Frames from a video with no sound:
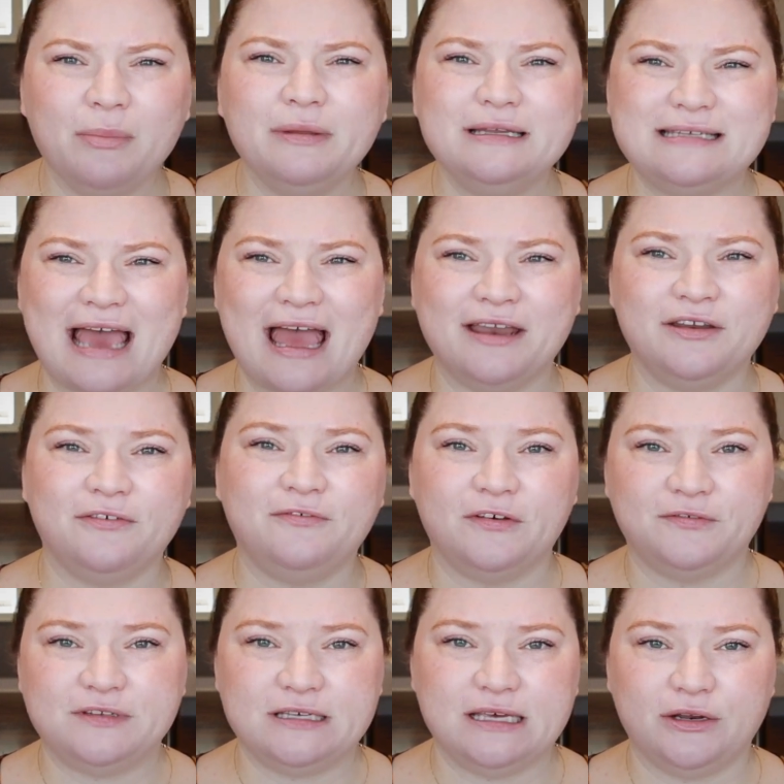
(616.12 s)
10 to
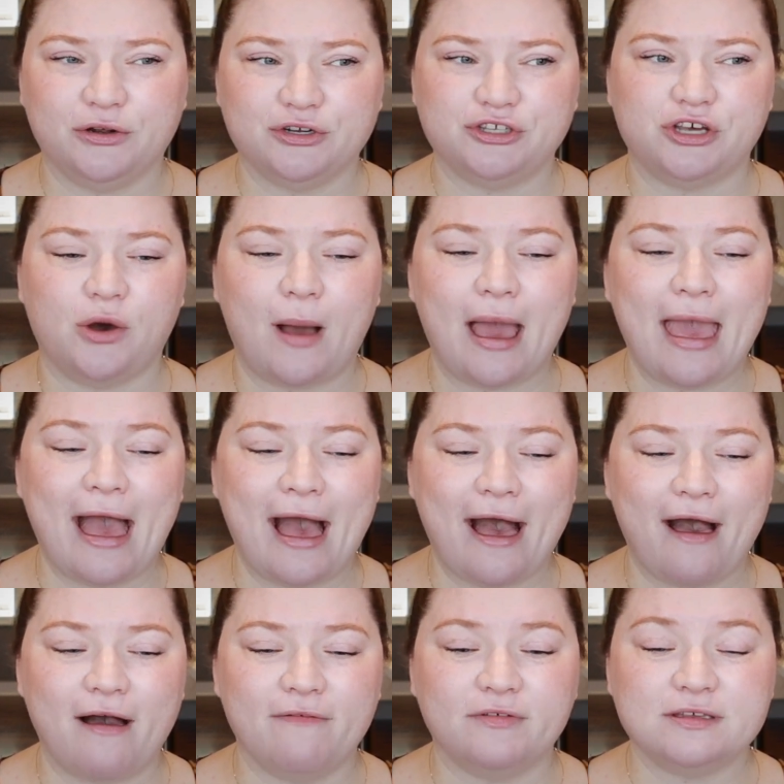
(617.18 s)
15 or so. I
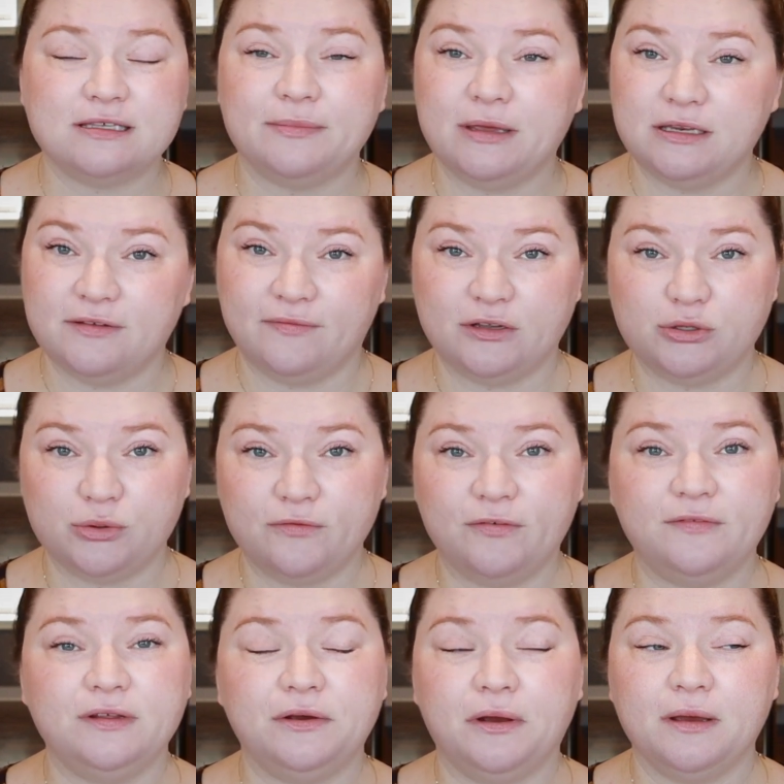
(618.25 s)
have some individual
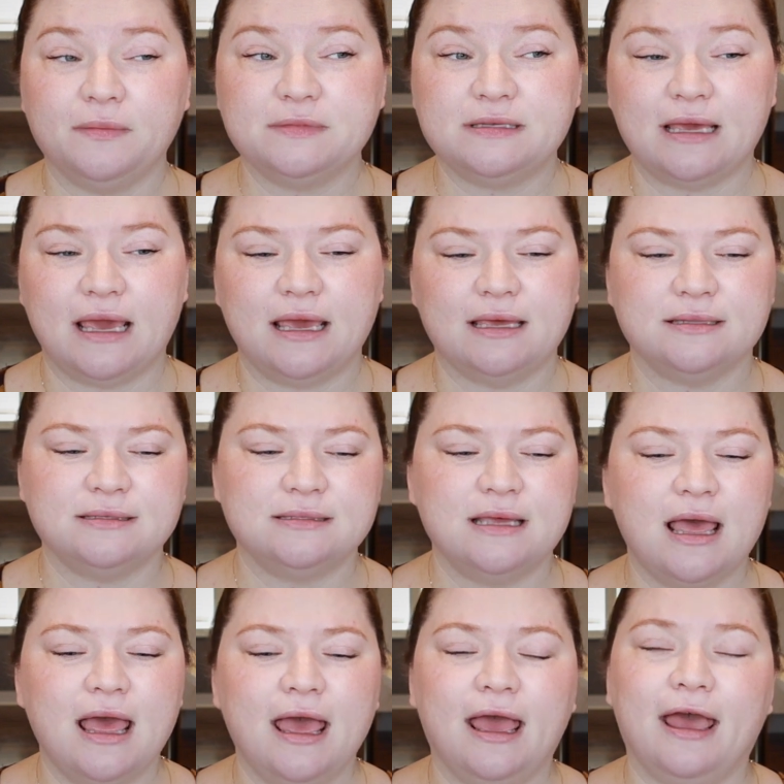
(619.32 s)
50-gram skeins,
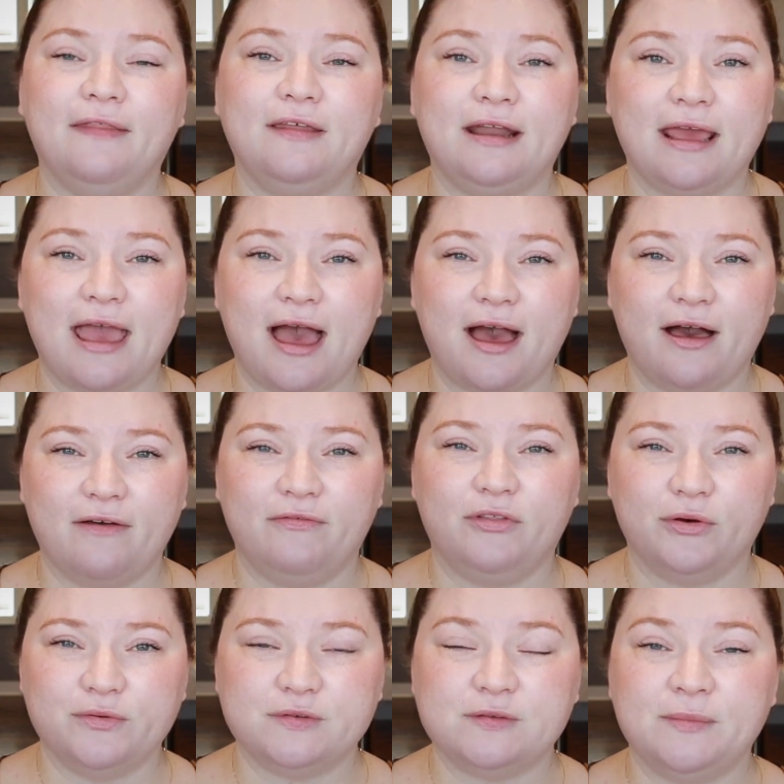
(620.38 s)
and then I have
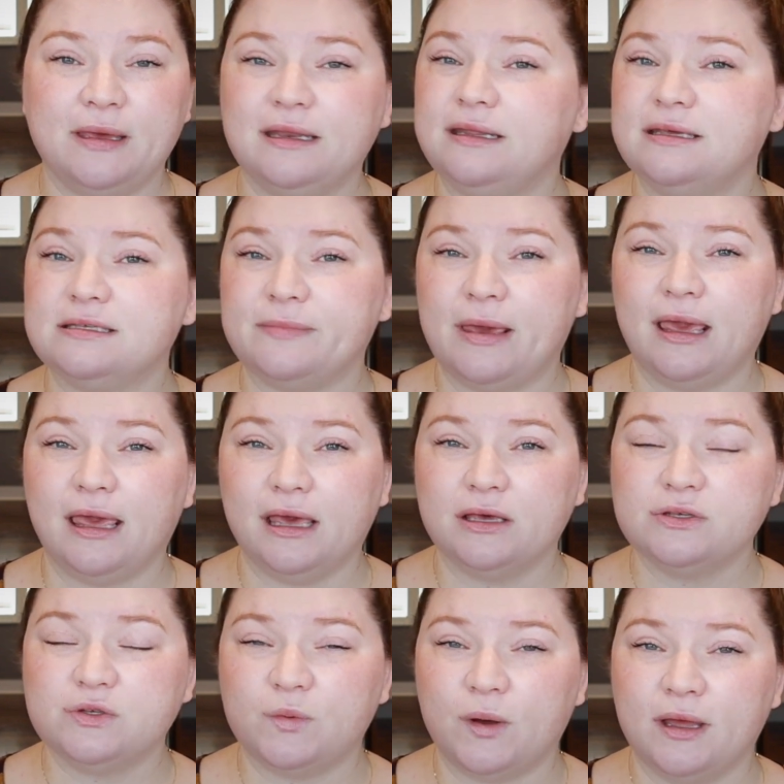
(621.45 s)
those Mandy's
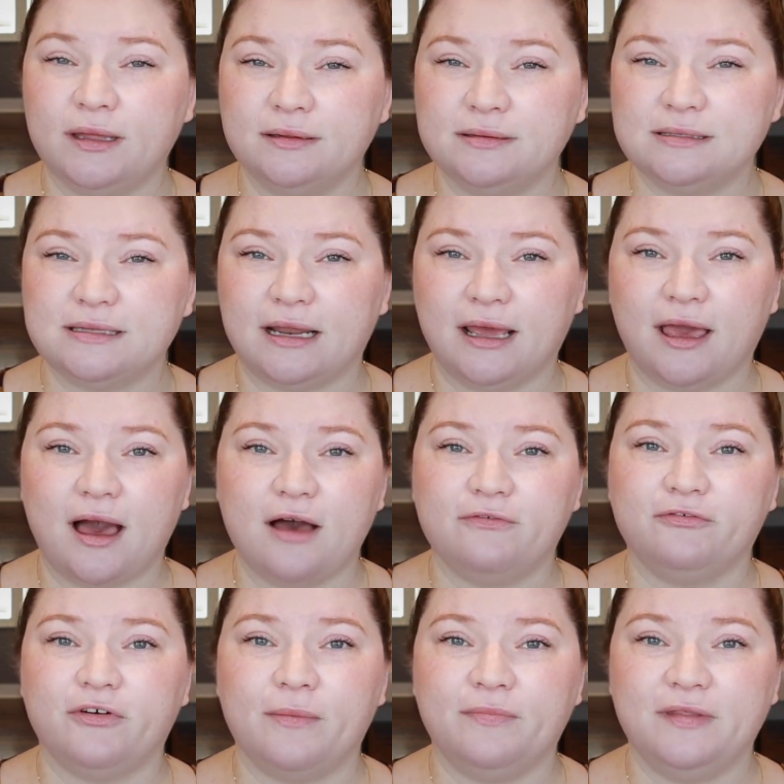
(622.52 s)
Makings ones that I got
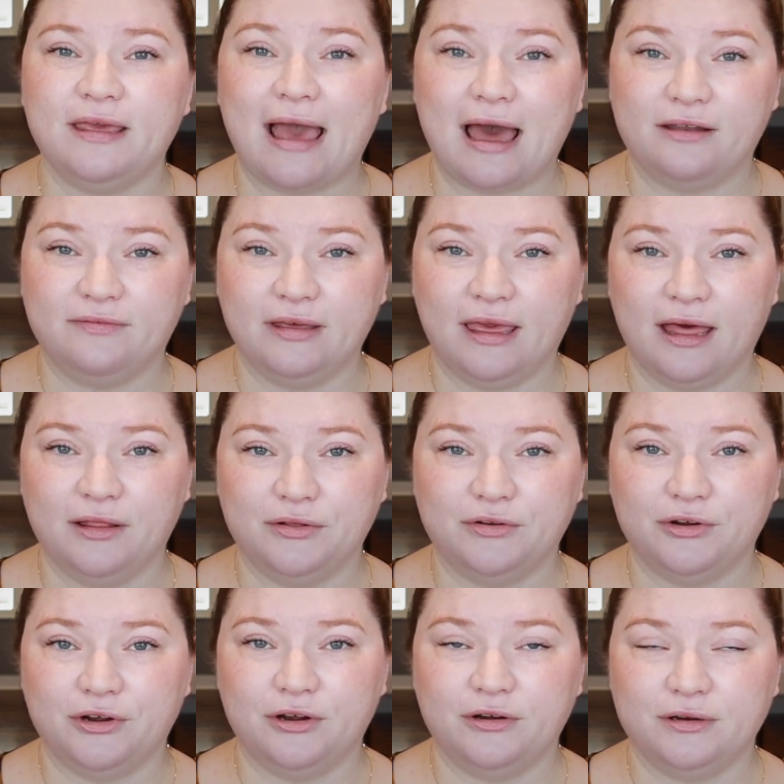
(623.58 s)
from the Advent
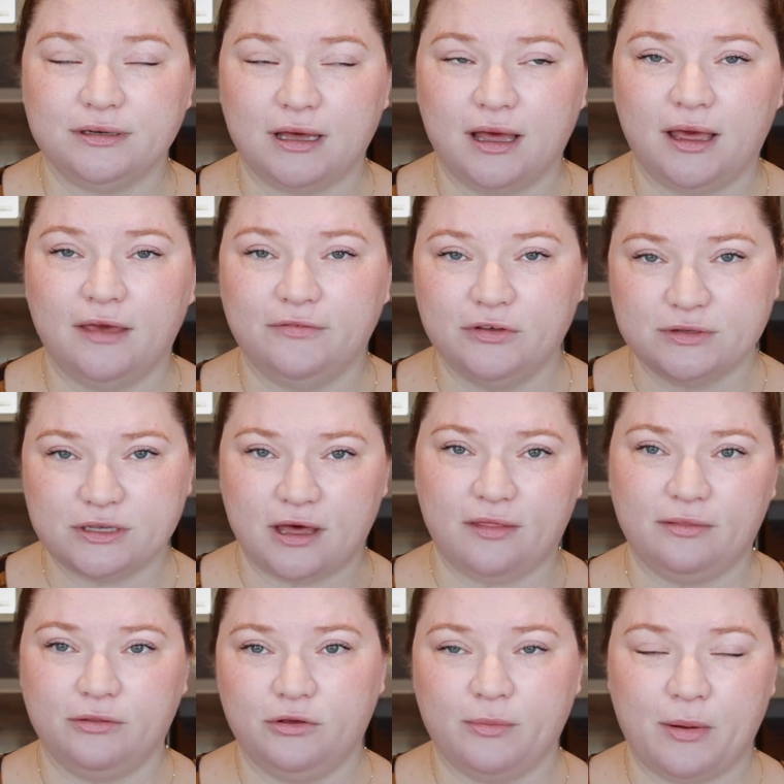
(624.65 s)
calendar. If you
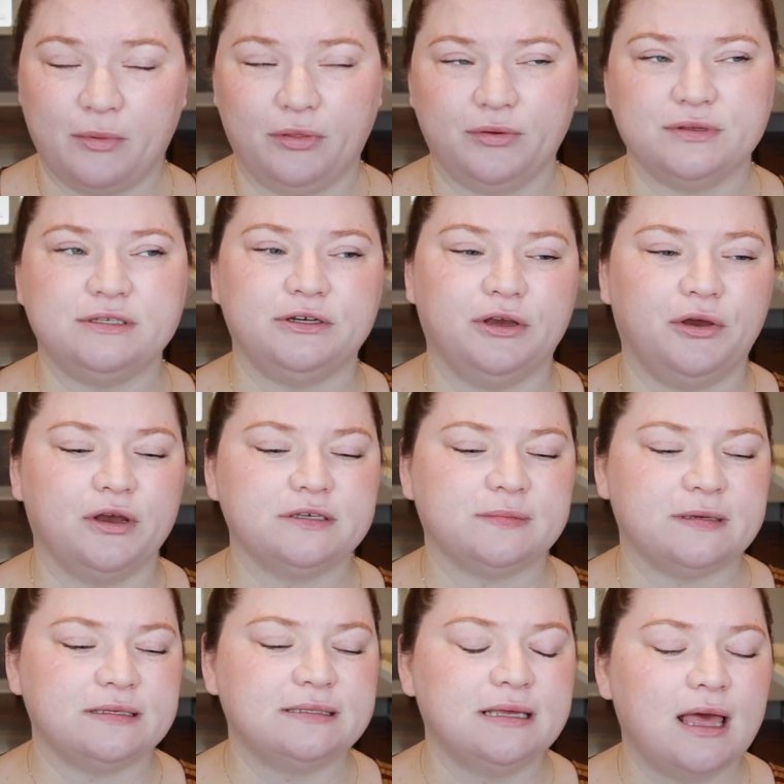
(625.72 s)
remember those during
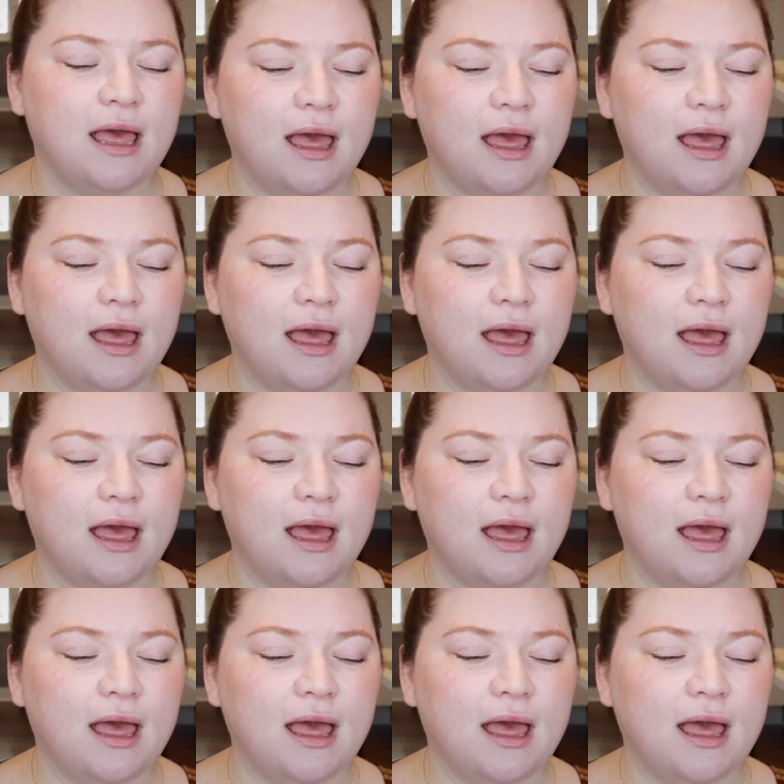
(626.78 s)
Christmas.